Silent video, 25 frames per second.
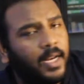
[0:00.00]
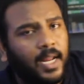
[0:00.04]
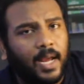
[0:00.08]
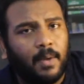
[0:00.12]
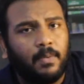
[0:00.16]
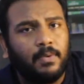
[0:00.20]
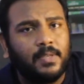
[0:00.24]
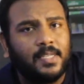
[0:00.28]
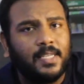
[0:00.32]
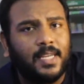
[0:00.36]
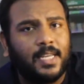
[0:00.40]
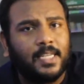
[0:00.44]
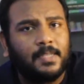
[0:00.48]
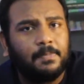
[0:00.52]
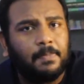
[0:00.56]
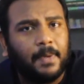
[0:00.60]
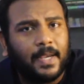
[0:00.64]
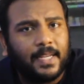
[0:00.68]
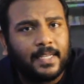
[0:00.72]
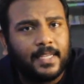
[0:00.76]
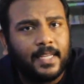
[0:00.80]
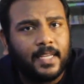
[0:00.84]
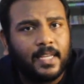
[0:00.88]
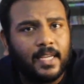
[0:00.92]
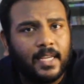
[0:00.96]
I wasn't
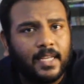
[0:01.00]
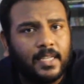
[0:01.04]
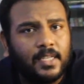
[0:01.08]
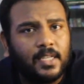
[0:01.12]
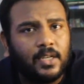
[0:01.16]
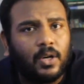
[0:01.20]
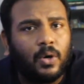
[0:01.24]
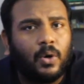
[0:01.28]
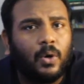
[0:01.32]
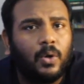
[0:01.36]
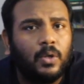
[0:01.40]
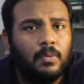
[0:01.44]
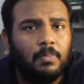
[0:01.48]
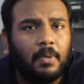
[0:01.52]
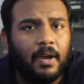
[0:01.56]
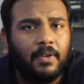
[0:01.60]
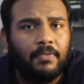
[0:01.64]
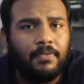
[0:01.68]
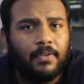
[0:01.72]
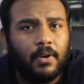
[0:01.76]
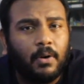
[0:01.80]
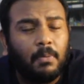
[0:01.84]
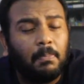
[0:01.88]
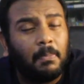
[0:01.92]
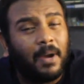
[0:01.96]
expecting it to hold my
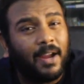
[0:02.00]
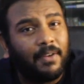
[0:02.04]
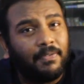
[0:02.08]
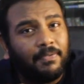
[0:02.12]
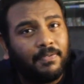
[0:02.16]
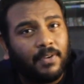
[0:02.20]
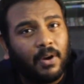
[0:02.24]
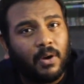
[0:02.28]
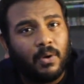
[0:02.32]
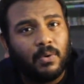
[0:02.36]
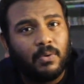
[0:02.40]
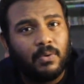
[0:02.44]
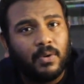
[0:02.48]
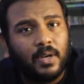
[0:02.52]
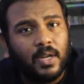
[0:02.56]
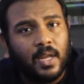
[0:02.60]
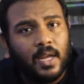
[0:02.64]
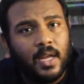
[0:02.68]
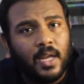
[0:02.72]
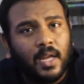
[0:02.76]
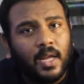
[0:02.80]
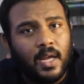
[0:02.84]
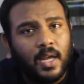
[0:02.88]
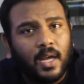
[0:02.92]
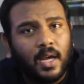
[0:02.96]
phone. My phone,
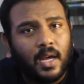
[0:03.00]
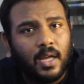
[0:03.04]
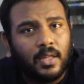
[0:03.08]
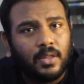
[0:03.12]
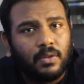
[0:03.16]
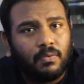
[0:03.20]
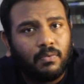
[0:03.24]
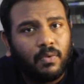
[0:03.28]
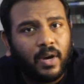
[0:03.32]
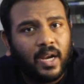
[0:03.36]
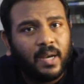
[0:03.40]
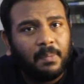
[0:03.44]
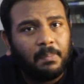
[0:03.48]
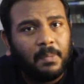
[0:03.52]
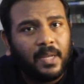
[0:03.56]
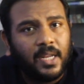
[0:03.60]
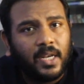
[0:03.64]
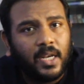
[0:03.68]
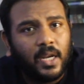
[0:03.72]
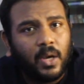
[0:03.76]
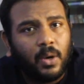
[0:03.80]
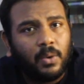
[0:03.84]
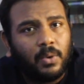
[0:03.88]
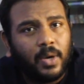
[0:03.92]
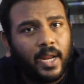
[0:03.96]
the
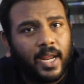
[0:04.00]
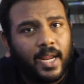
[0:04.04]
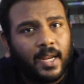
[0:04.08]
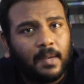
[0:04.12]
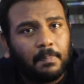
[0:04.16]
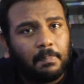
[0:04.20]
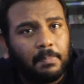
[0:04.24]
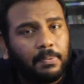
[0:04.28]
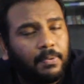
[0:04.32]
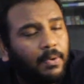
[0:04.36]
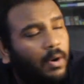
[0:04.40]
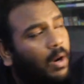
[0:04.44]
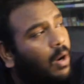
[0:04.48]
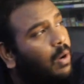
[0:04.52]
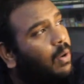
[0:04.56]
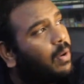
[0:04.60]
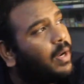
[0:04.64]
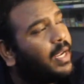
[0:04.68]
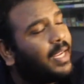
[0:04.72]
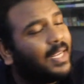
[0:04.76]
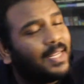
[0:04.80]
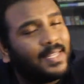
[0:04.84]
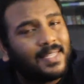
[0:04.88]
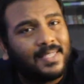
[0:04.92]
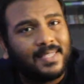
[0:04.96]
Redmi Note 8 Pro,
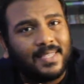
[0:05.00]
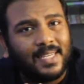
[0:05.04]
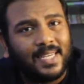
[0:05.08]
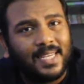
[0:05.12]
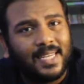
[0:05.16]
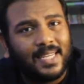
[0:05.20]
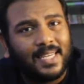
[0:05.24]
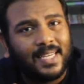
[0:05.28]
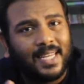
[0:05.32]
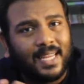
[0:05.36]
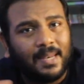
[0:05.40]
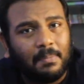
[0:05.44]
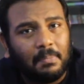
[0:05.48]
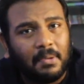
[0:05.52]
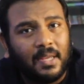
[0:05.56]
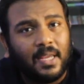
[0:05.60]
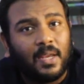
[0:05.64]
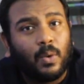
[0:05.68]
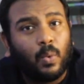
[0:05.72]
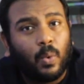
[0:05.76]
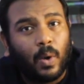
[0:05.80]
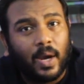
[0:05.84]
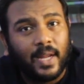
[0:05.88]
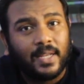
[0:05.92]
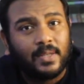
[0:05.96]
it's
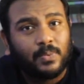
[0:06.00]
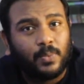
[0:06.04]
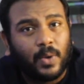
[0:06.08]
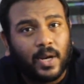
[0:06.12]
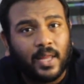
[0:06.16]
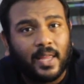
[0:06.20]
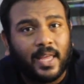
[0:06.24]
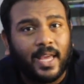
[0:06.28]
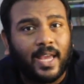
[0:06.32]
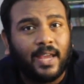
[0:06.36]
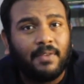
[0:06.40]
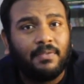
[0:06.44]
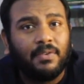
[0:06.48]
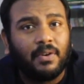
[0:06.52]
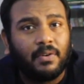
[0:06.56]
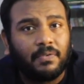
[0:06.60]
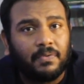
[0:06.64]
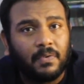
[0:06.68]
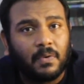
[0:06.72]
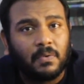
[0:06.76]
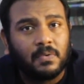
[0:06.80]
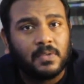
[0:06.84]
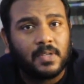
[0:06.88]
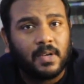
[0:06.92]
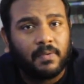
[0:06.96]
one of the heavier
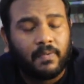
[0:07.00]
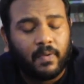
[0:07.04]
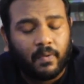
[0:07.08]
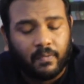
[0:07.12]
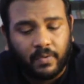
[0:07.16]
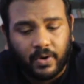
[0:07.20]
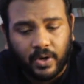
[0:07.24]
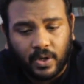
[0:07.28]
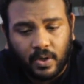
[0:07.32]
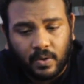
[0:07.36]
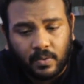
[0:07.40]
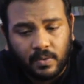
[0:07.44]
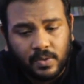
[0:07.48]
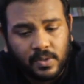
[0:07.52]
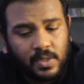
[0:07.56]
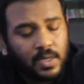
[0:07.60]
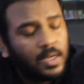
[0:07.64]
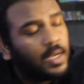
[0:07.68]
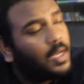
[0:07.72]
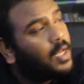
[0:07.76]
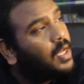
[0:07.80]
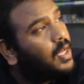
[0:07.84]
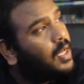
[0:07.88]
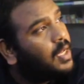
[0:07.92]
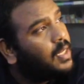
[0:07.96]
phones I've ever
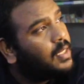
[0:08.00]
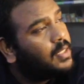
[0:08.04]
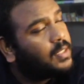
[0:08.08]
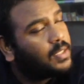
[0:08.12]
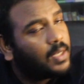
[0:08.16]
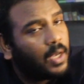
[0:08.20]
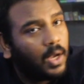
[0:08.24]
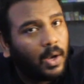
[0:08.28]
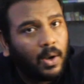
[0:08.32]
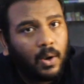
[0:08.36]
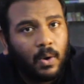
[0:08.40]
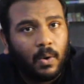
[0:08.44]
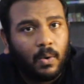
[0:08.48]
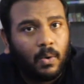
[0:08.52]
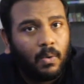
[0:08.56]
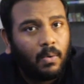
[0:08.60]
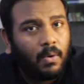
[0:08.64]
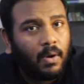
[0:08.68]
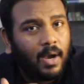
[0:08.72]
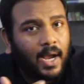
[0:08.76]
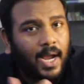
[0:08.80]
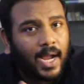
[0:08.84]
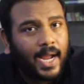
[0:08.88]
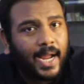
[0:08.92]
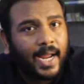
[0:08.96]
used.
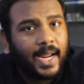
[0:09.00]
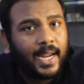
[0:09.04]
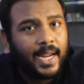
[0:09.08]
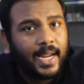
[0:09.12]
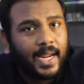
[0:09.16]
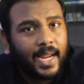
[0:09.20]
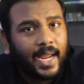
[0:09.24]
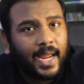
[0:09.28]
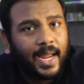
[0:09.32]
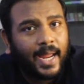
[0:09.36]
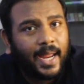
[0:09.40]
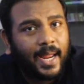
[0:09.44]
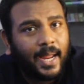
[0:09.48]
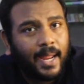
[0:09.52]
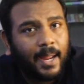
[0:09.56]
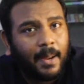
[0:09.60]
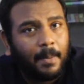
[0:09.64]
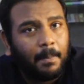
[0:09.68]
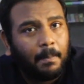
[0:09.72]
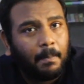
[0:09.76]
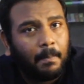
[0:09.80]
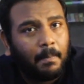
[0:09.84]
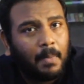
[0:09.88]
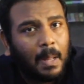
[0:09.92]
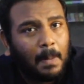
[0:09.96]
So I
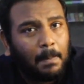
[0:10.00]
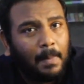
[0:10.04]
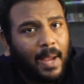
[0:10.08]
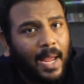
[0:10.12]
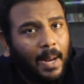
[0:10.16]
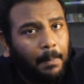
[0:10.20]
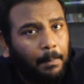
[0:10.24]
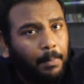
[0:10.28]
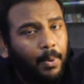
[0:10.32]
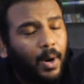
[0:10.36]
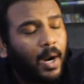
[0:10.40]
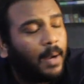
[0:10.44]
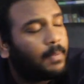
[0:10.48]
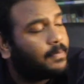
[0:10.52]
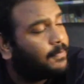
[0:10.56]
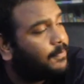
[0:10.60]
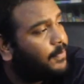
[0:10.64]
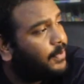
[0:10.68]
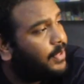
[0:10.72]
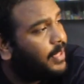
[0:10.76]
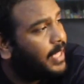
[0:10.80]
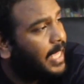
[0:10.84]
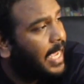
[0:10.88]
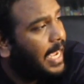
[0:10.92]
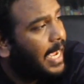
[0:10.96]
am a mad props
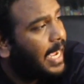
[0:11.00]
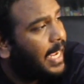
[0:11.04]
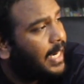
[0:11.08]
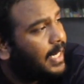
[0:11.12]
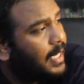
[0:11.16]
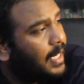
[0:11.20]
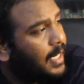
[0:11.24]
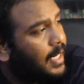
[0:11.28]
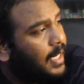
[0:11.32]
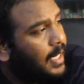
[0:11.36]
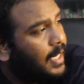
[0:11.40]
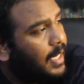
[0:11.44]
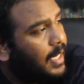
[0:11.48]
for that.